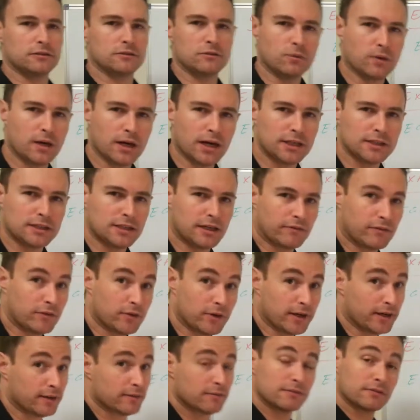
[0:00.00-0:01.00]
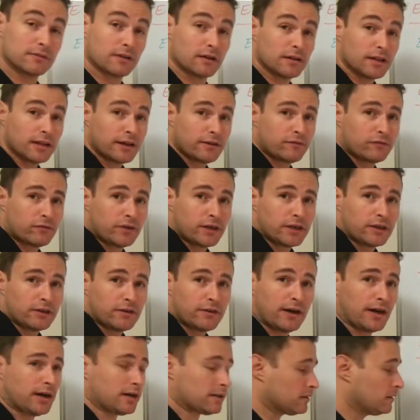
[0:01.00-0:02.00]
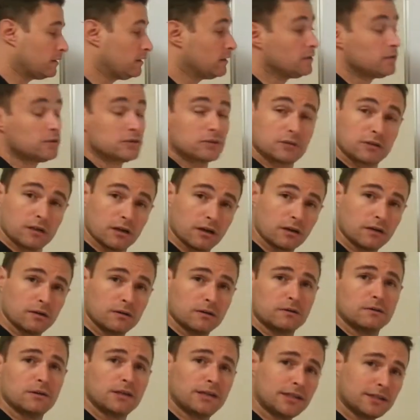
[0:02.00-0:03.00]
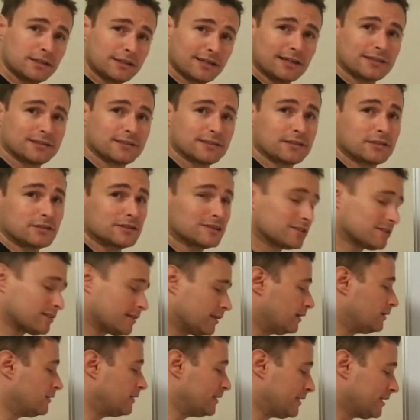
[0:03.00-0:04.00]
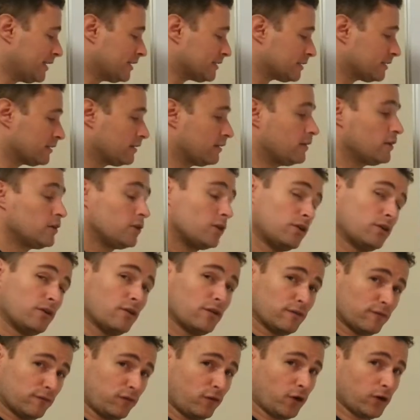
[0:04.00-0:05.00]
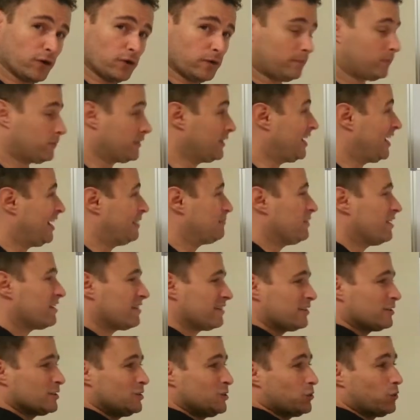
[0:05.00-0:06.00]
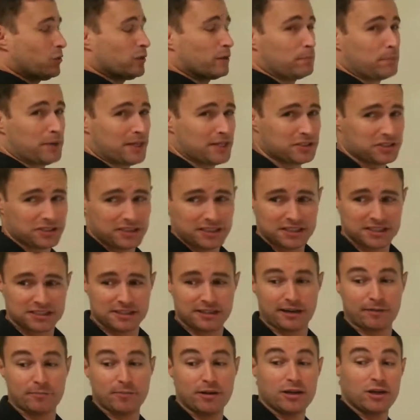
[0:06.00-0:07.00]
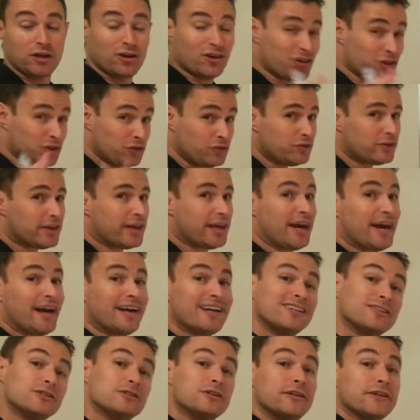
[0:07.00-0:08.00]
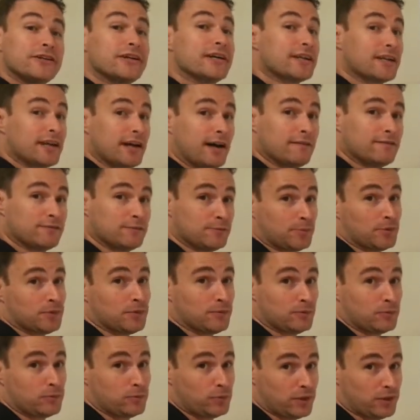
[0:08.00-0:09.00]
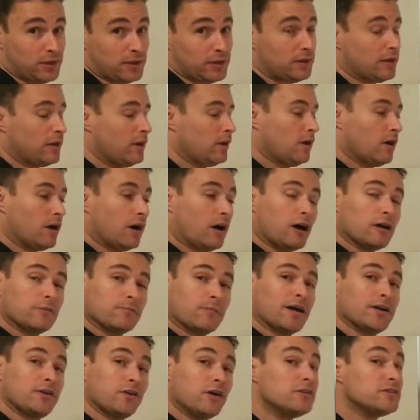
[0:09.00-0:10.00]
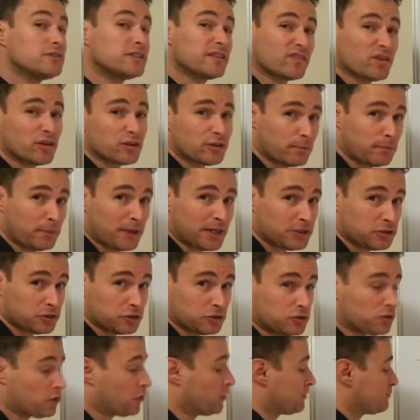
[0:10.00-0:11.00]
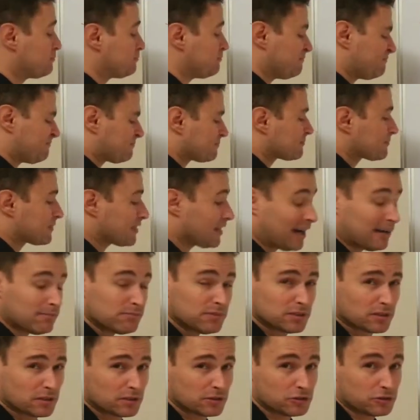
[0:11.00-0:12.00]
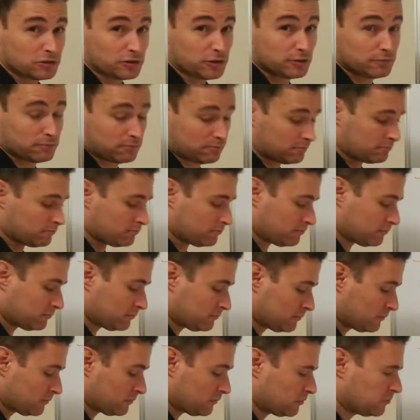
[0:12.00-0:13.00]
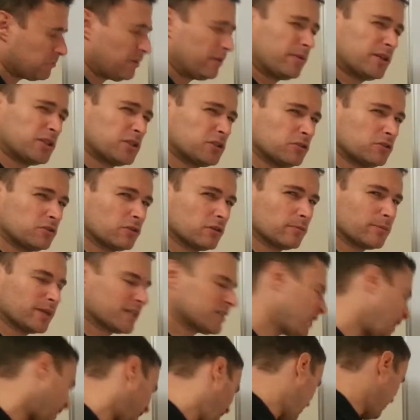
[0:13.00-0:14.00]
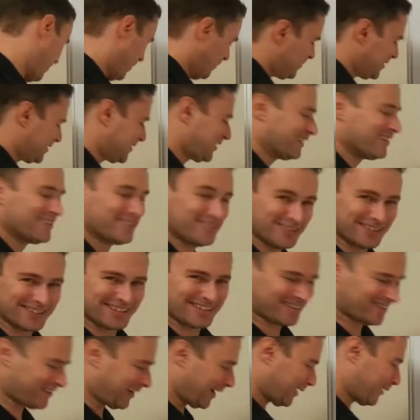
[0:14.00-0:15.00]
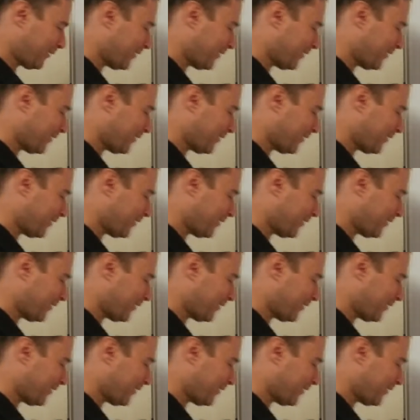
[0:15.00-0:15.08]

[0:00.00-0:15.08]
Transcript: and y's everywhere. Don't let it freak you out. Slowly does it. Slowly does it. FOIL. Now, I'm not going to draw the picture each time. You can until you get comfortable with it. On my notes, I've got the picture drawn. I'm just going to do it. Maybe I should draw it. Nah, I'm just going to do it to crack